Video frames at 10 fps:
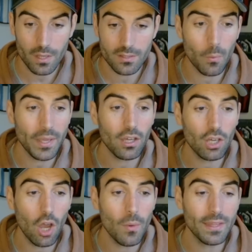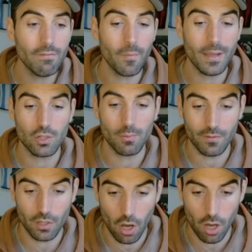So we can go with the information
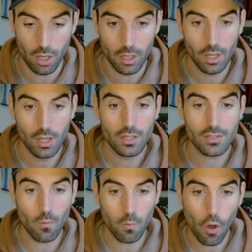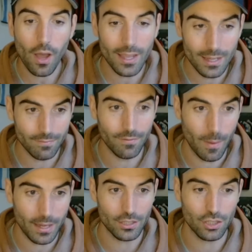we've got. So what
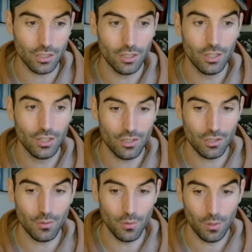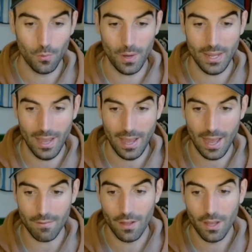information do we
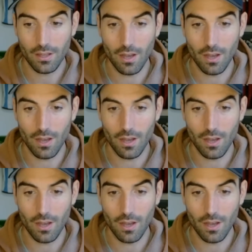have?